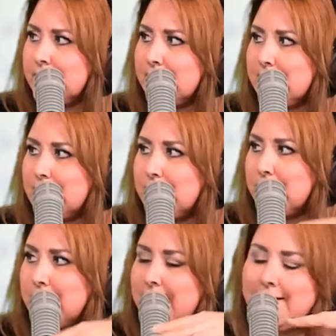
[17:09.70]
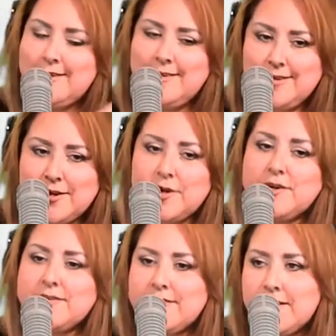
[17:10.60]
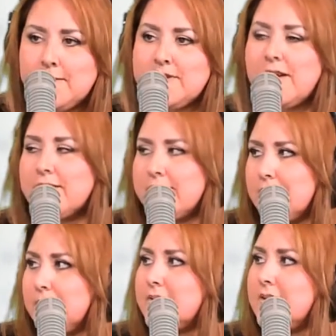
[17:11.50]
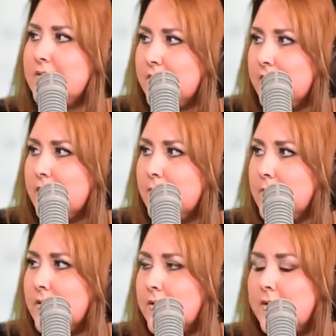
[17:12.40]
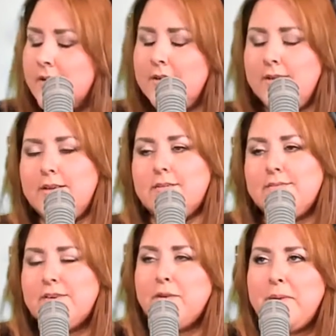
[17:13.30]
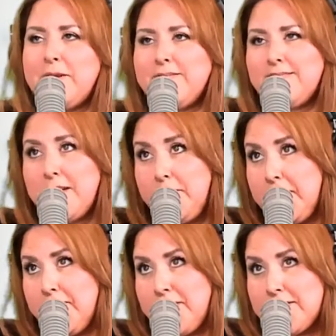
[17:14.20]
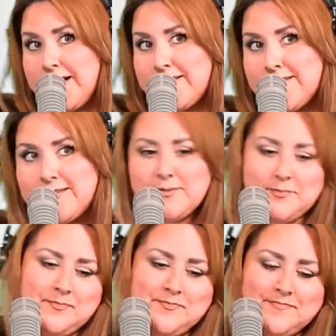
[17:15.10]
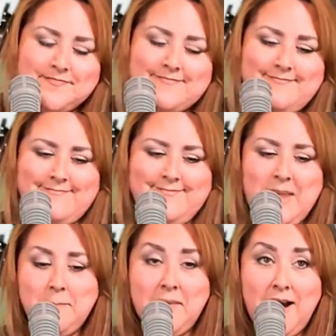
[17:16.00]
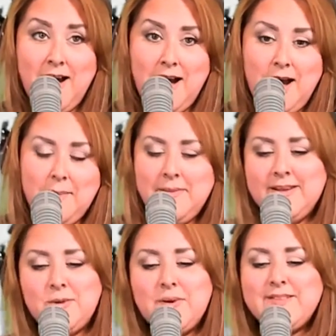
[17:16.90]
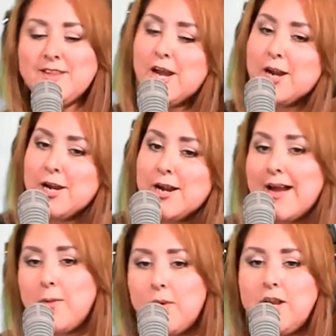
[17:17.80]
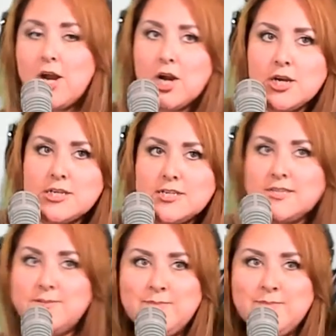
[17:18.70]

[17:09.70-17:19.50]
So encourage them and talk to them and teach them, and, you know, tell their parents, sign me up for classes. Mom, I don't want soccer. I want art.